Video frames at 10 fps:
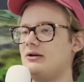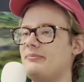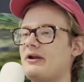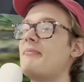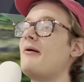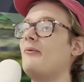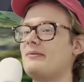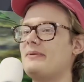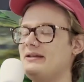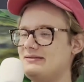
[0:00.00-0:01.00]
But I bought one
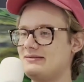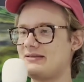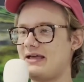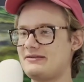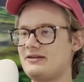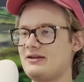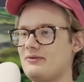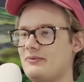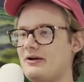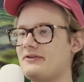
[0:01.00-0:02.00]
of my nieces last
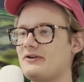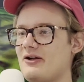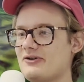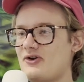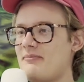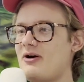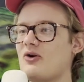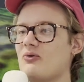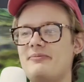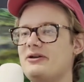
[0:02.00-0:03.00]
year. We were at the dollar store. I bought
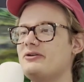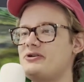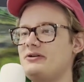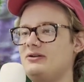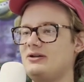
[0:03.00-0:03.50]
her a whoopee cushion.